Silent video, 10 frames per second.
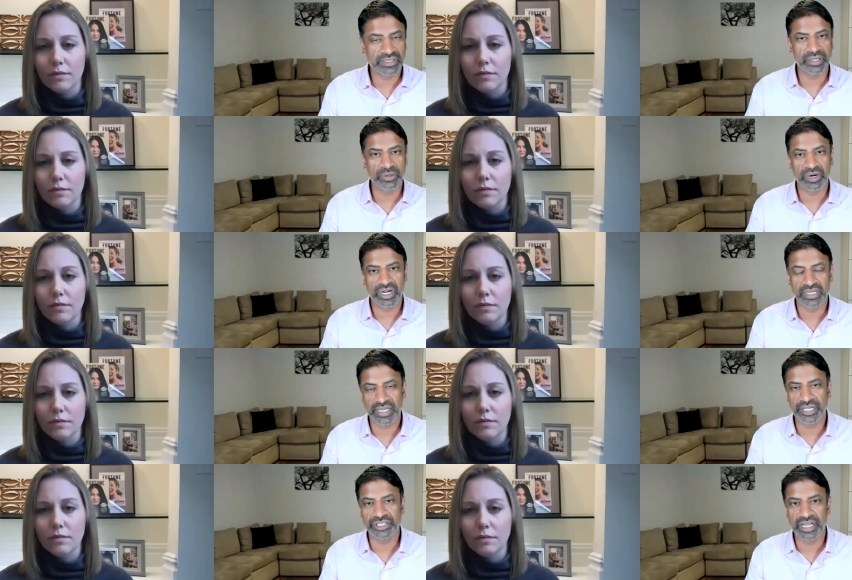Speaker 1: into the
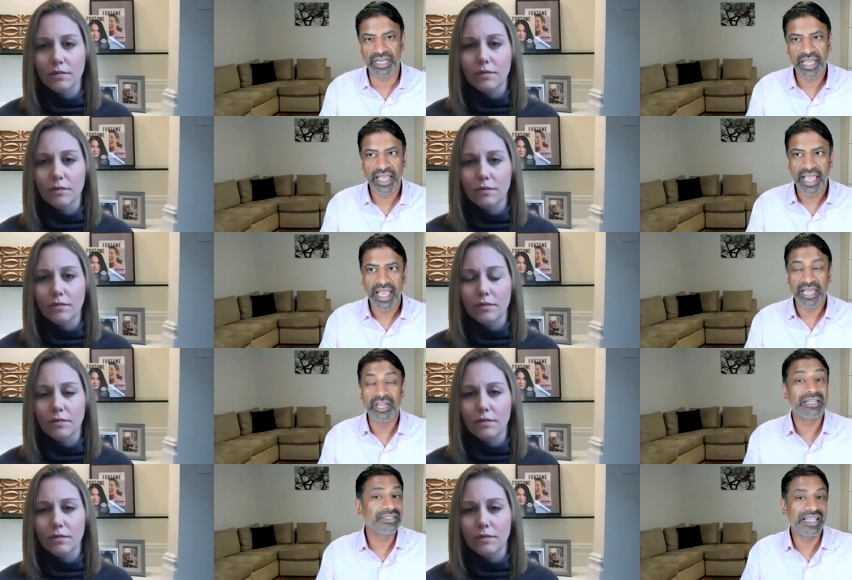organization. and
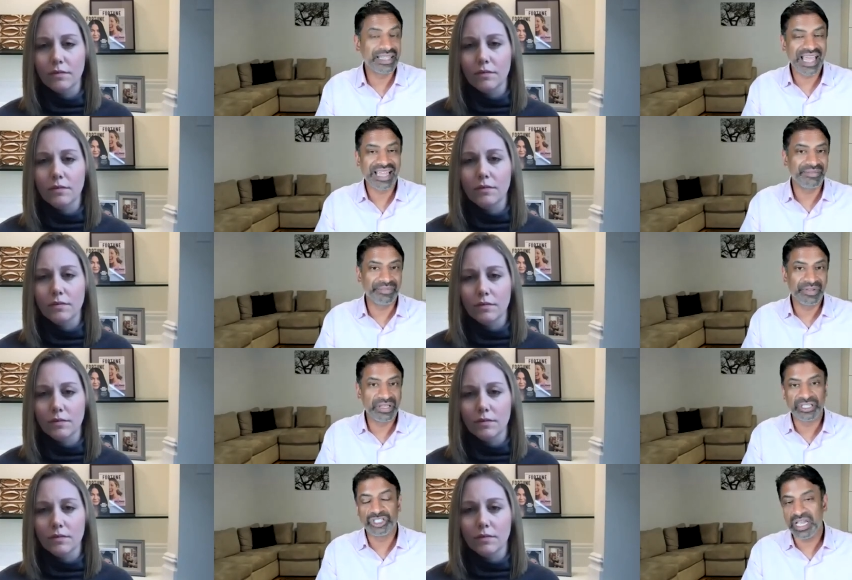not to let
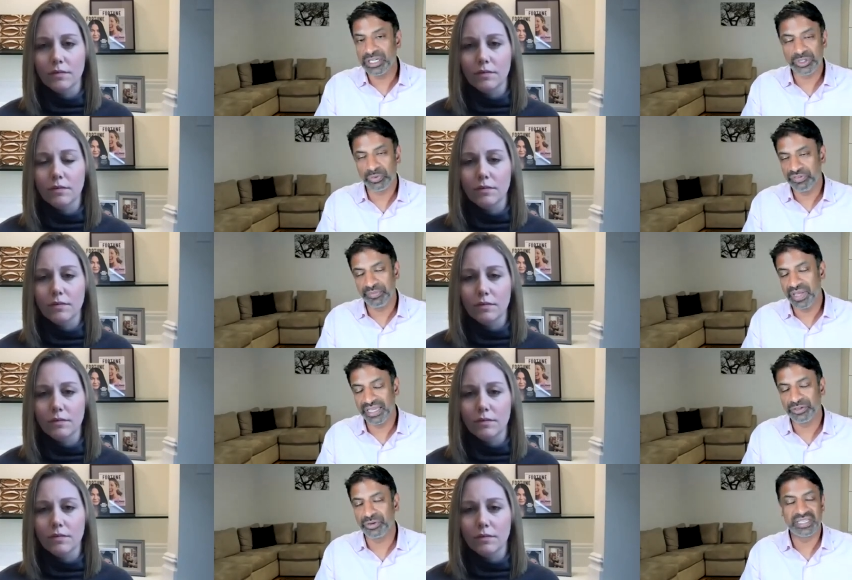the changes we've
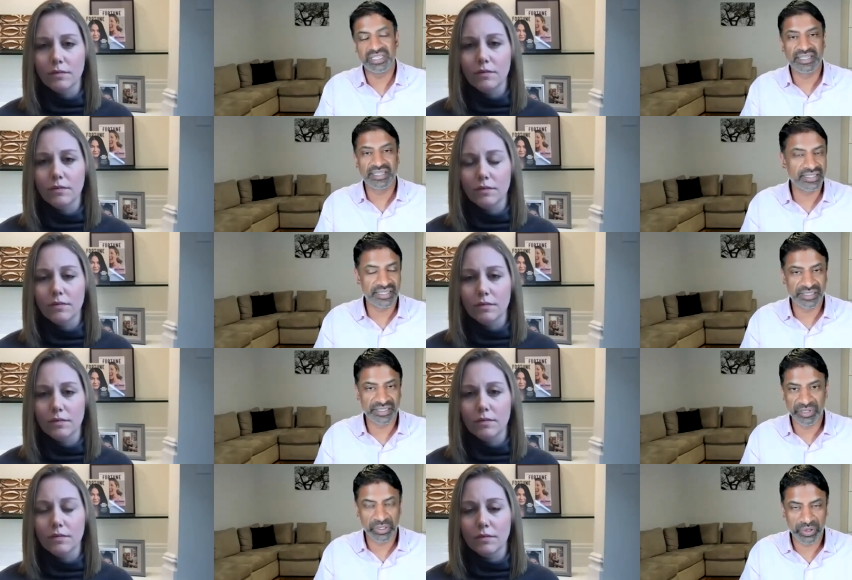made create
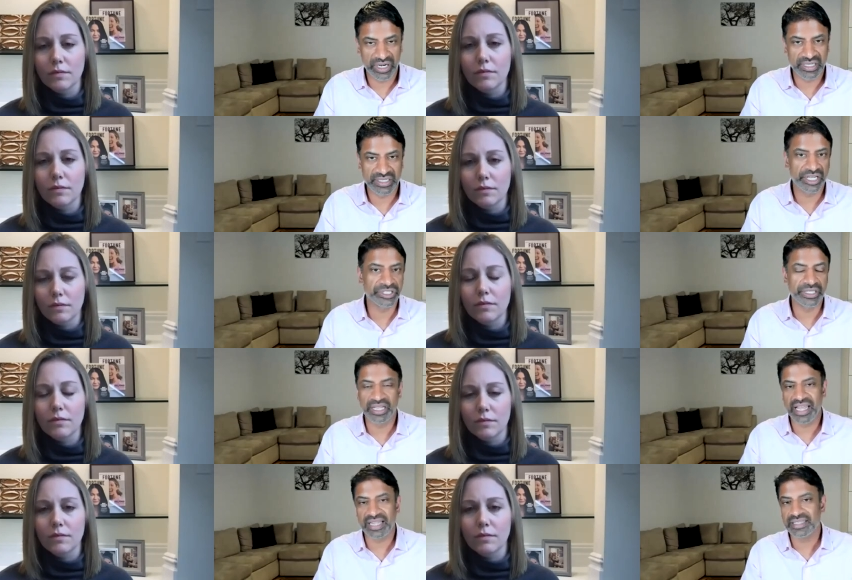cynicism in the organization.
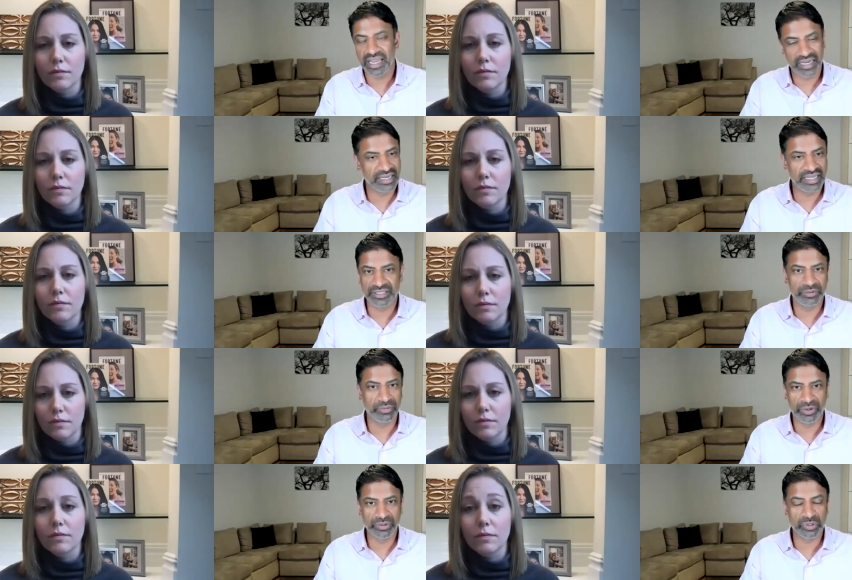Now, that's not an easy
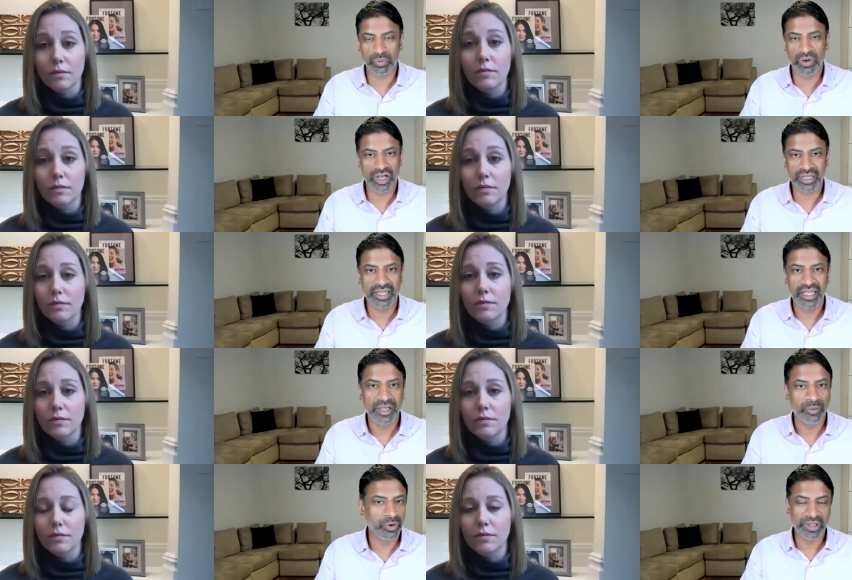road to walk.
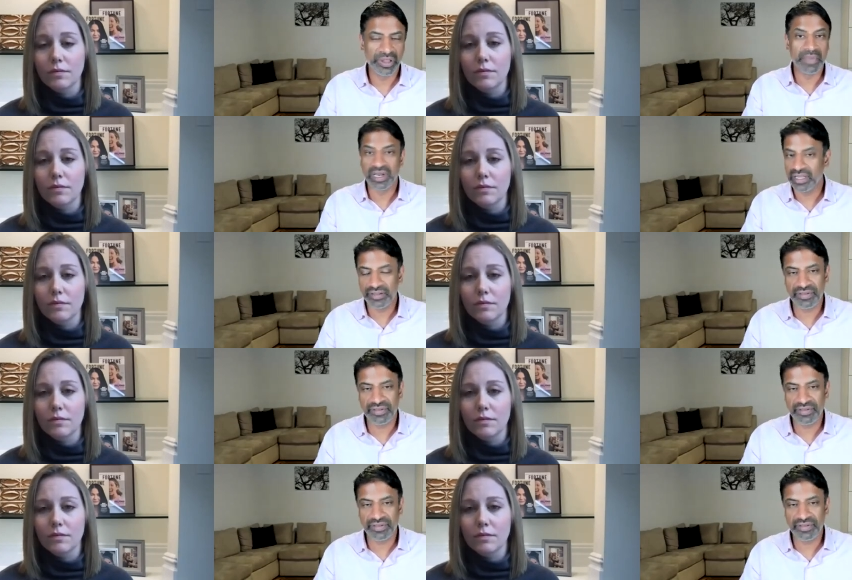We're in the middle of it.